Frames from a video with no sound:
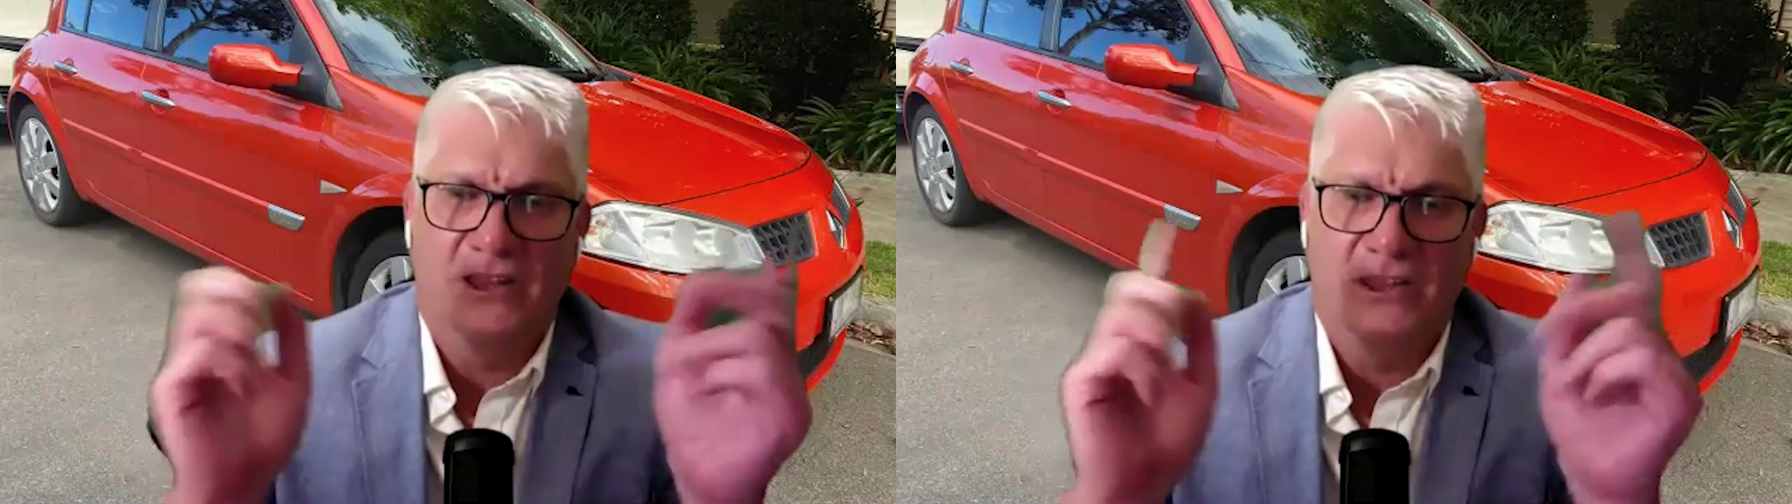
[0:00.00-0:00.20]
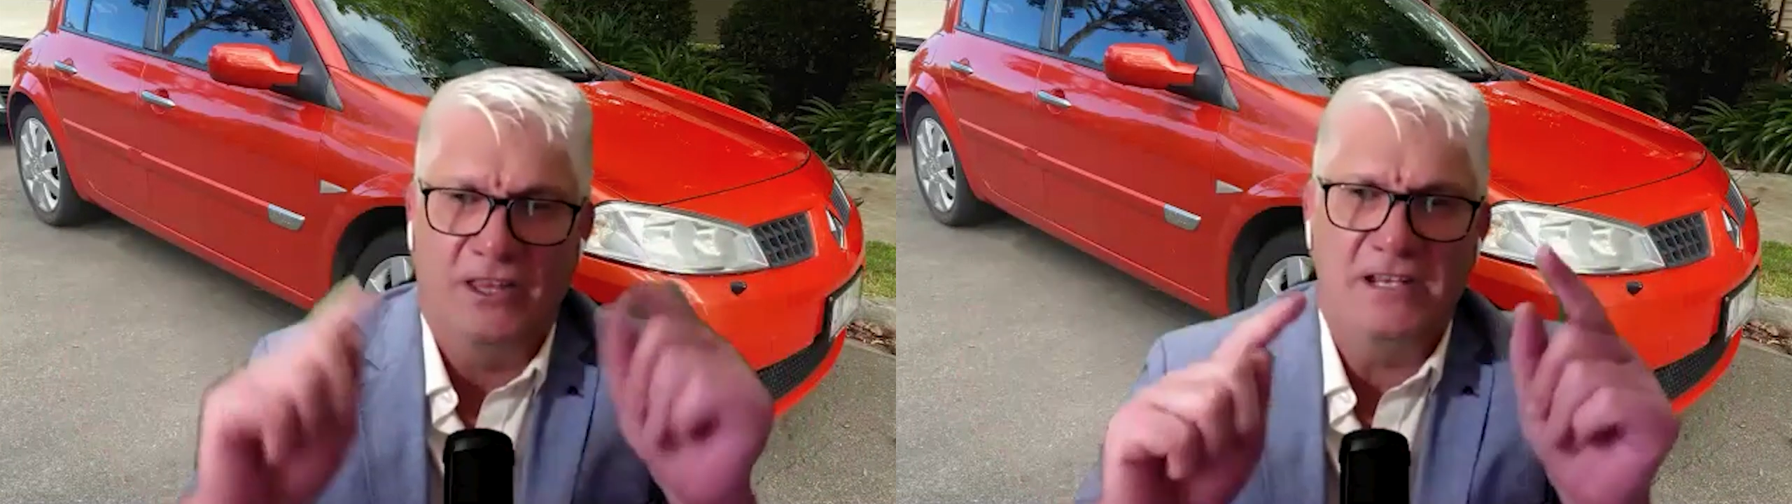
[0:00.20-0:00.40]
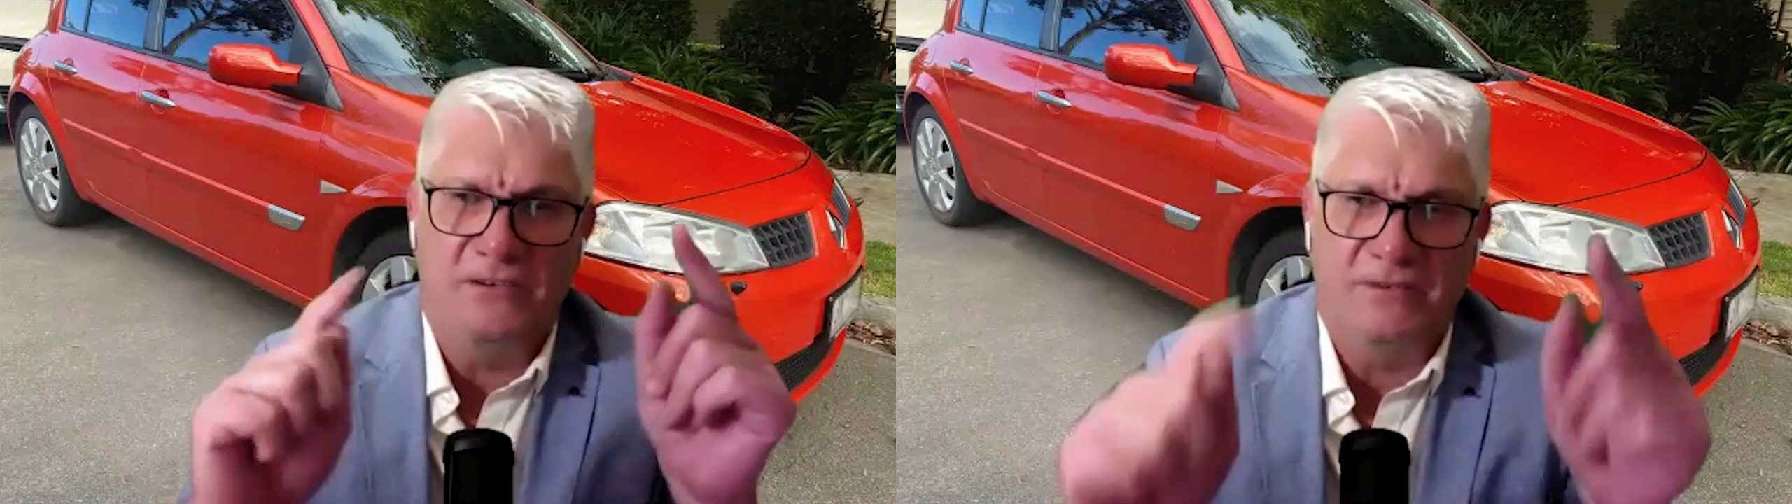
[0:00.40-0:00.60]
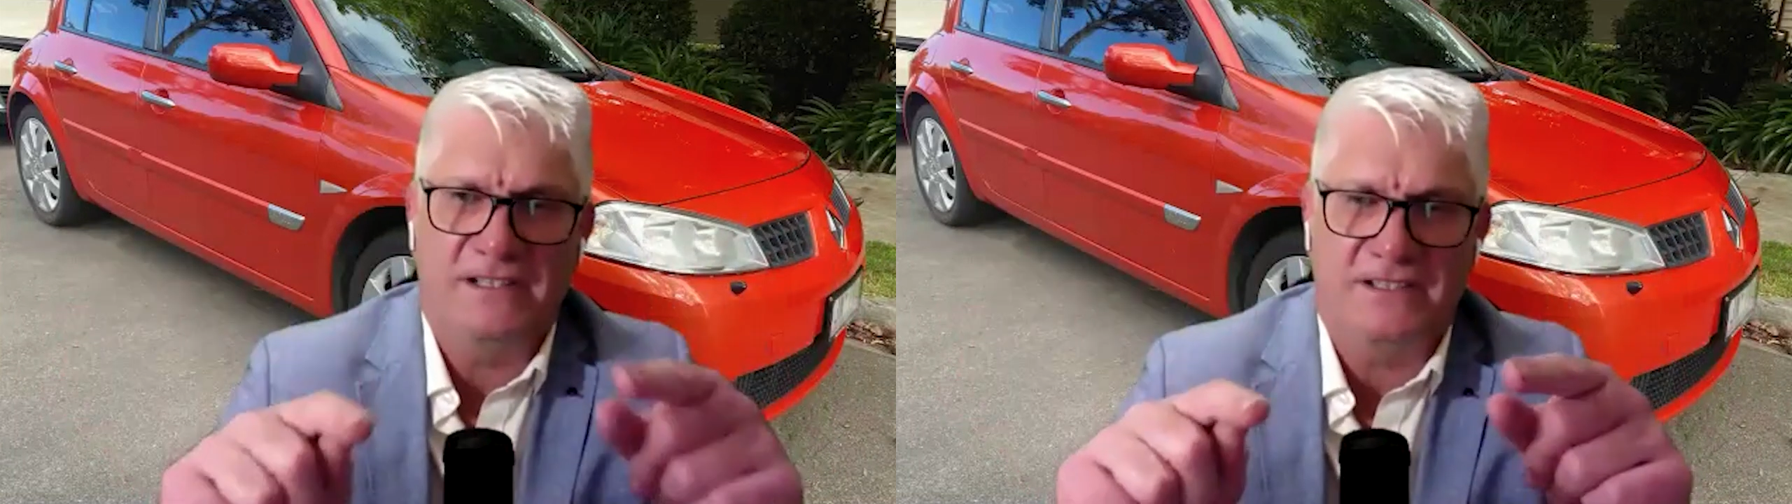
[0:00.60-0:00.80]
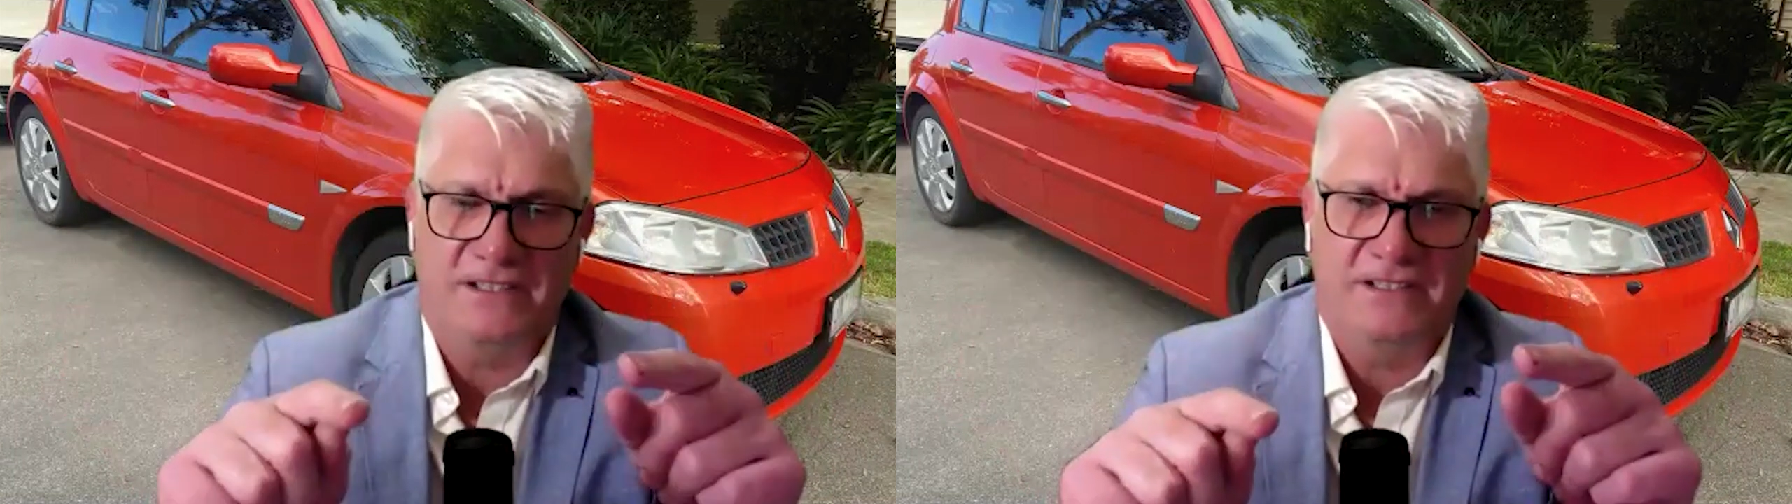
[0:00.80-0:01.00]
Then you
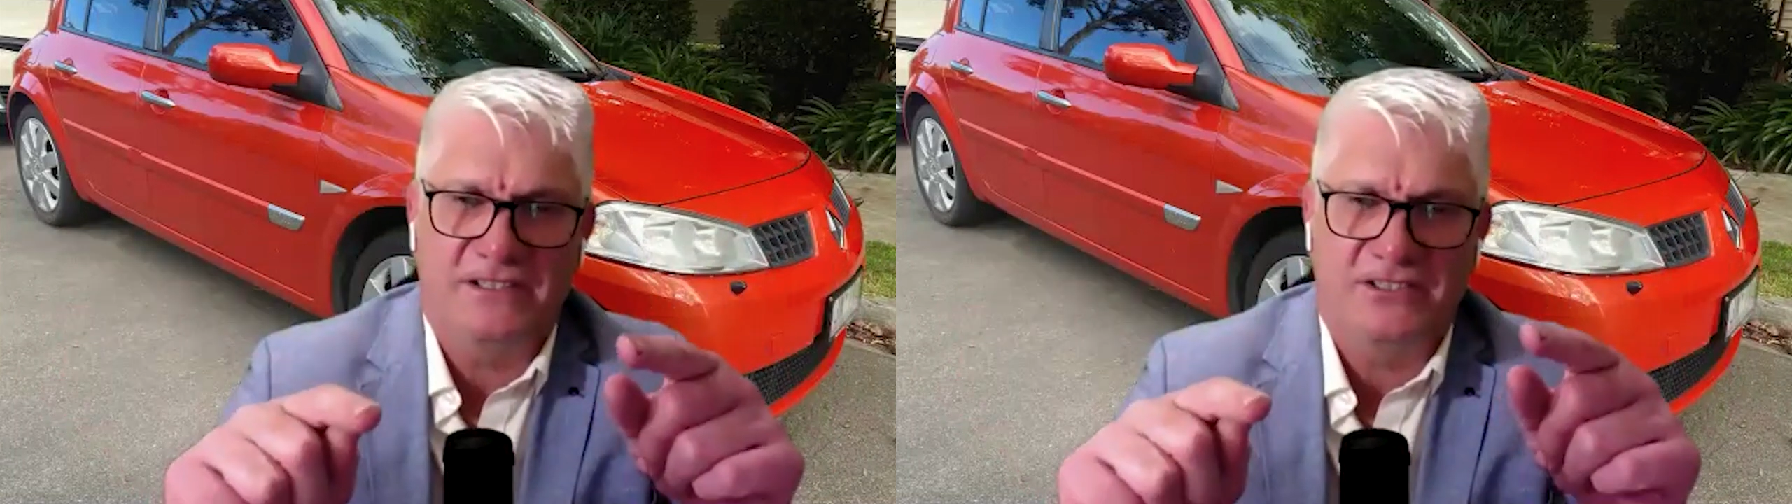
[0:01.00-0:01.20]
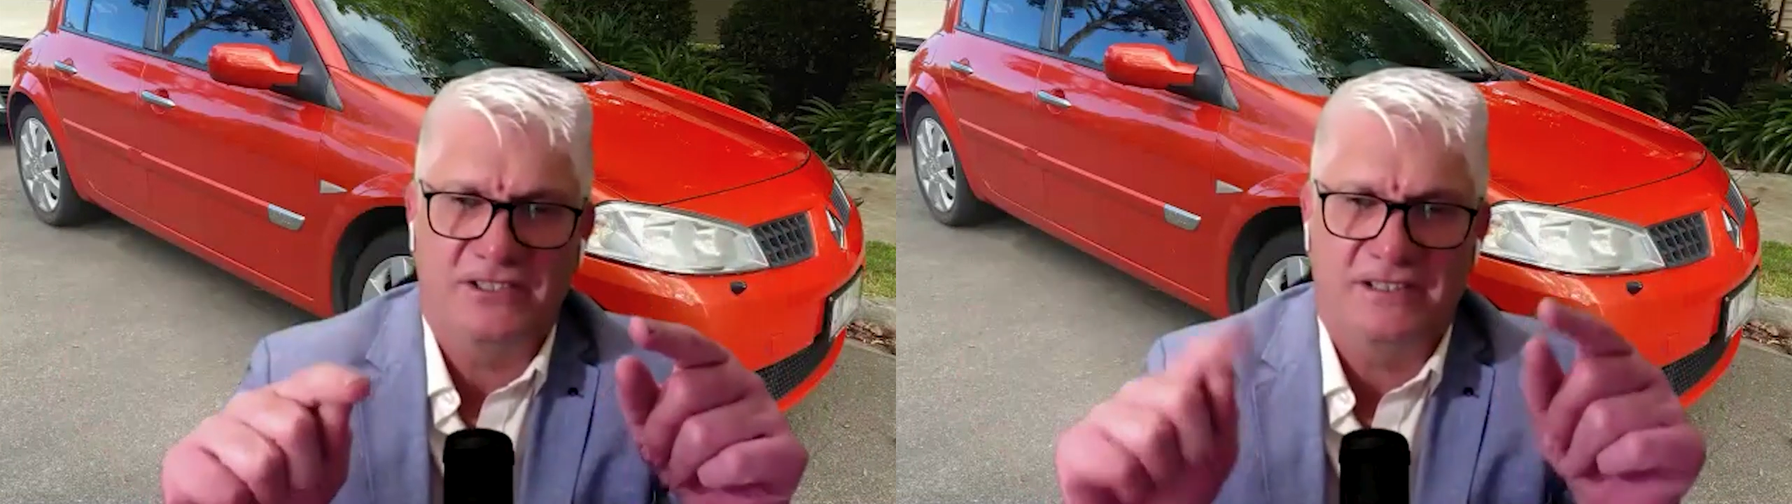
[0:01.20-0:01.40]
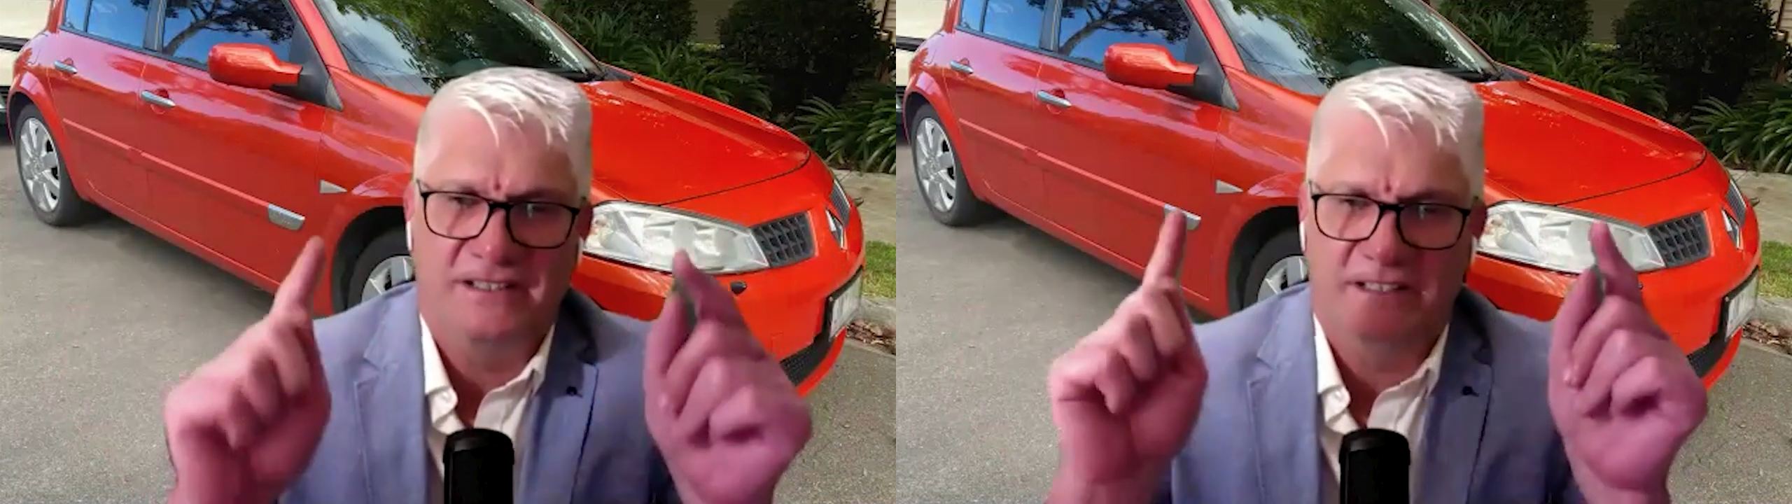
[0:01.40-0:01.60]
research